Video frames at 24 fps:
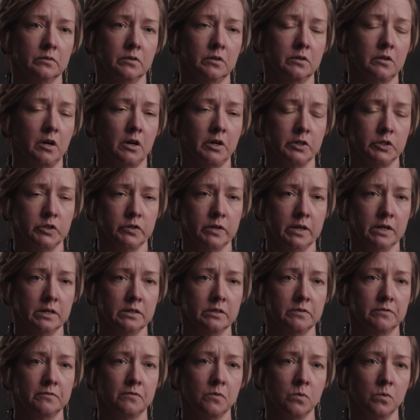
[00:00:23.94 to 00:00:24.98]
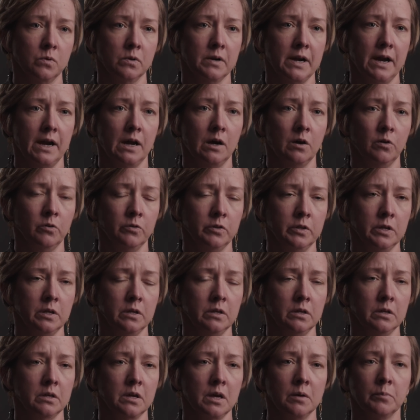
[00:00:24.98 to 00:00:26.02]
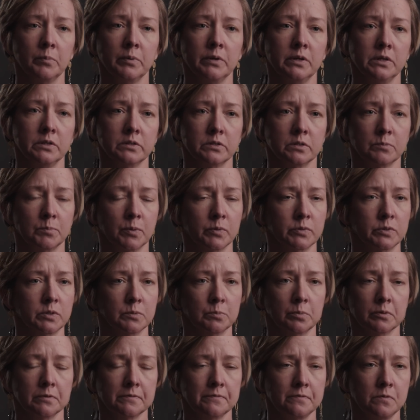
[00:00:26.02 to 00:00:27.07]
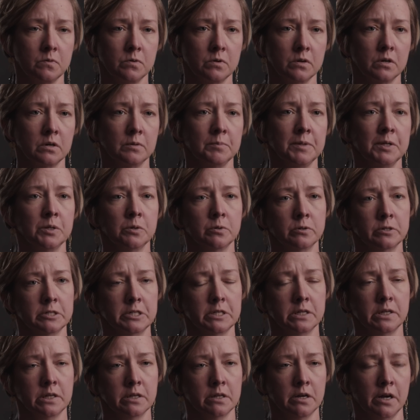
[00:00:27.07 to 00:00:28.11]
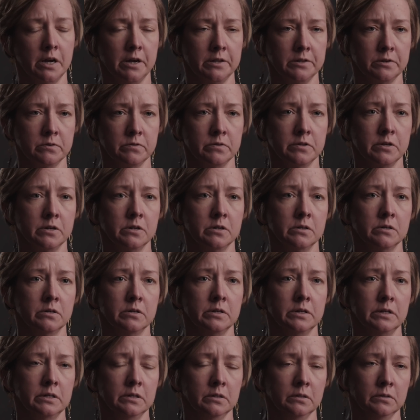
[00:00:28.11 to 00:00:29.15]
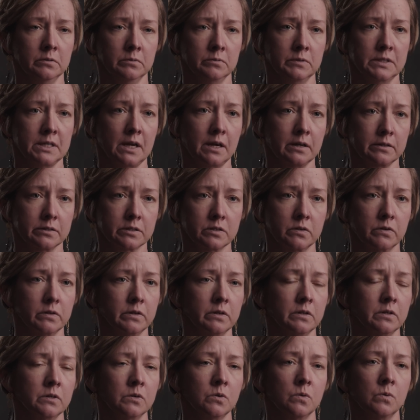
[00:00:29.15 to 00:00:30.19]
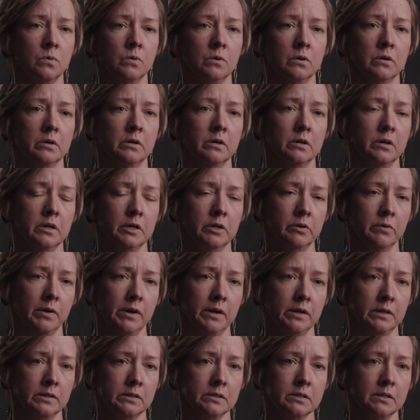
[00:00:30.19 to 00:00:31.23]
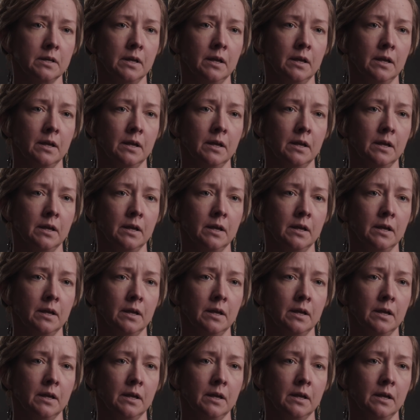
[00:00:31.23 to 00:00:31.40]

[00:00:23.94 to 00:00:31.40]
contract for how the company is supposed to perform in order to get either their tax credit or a grant.